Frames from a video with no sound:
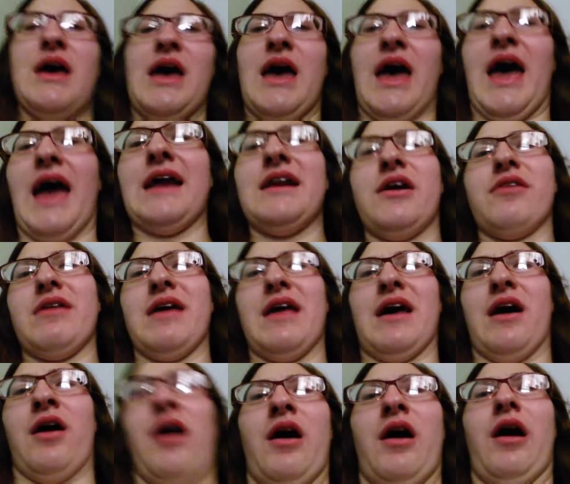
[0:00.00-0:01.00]
I know it's
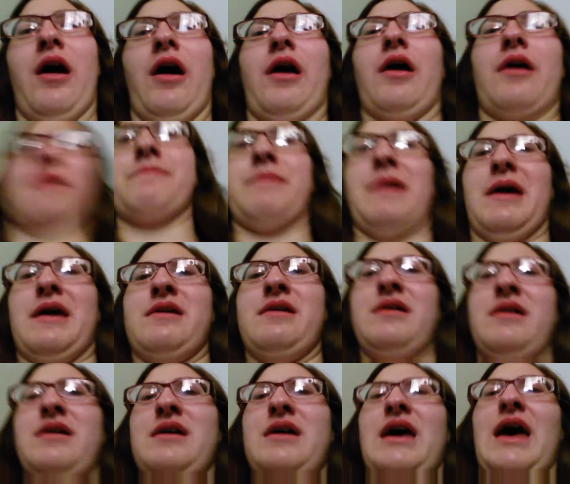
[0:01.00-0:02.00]
hard, but
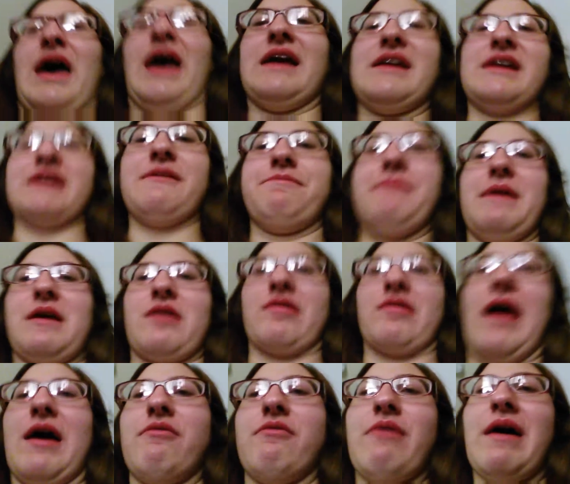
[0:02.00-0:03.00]
I did figure
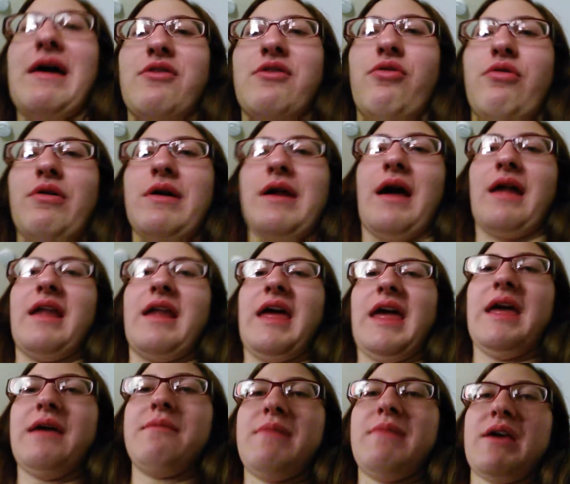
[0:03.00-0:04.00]
out what going on
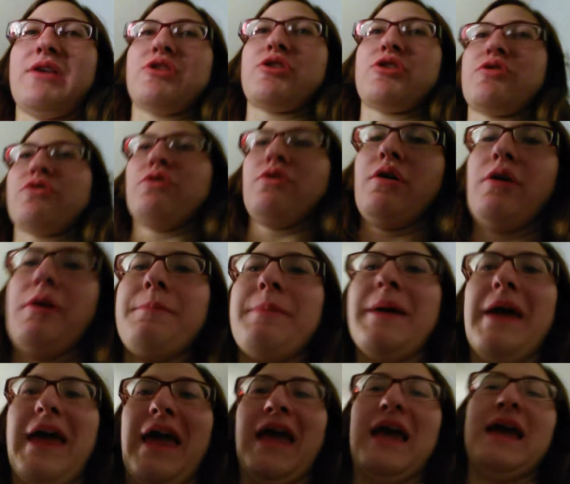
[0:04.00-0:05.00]
in my school,
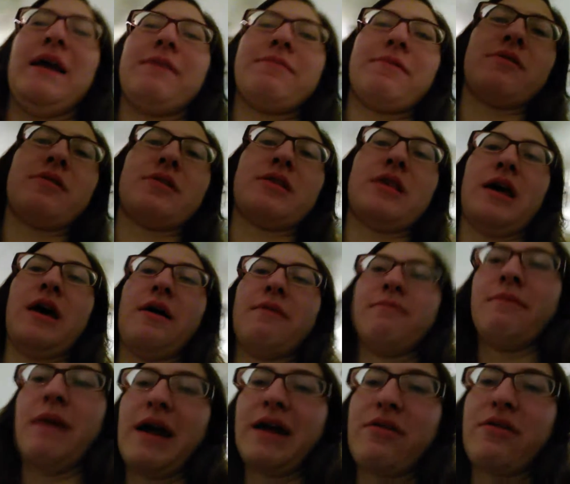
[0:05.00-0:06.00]
behaviors of
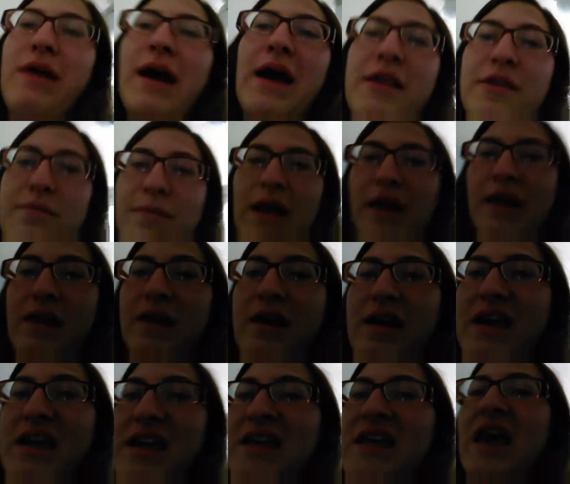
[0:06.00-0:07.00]
my classmates.
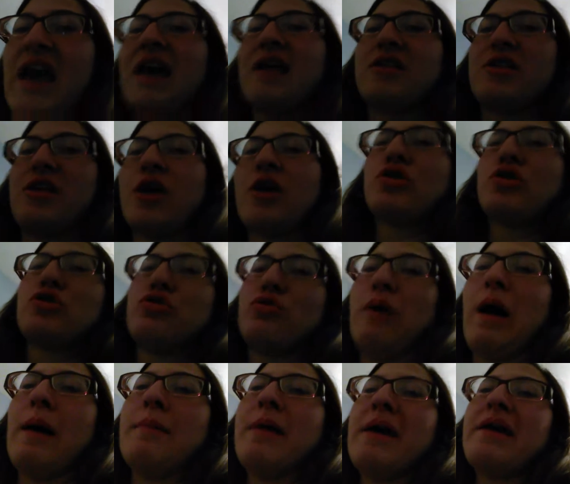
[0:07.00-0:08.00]
Yes,
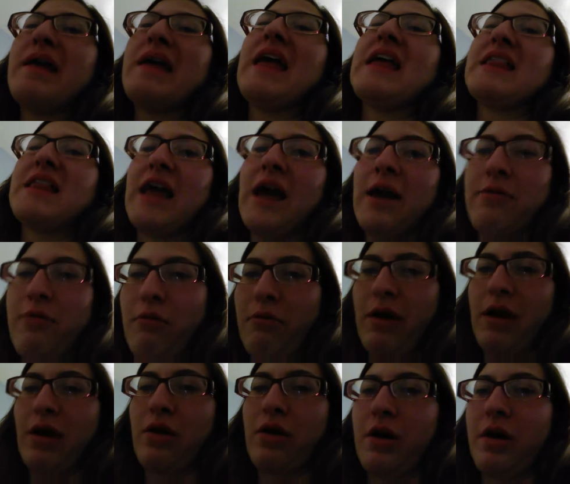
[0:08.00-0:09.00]
drama is
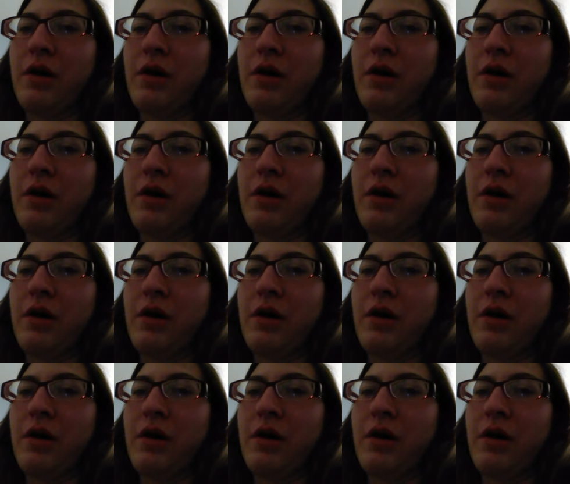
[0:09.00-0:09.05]
everywhere.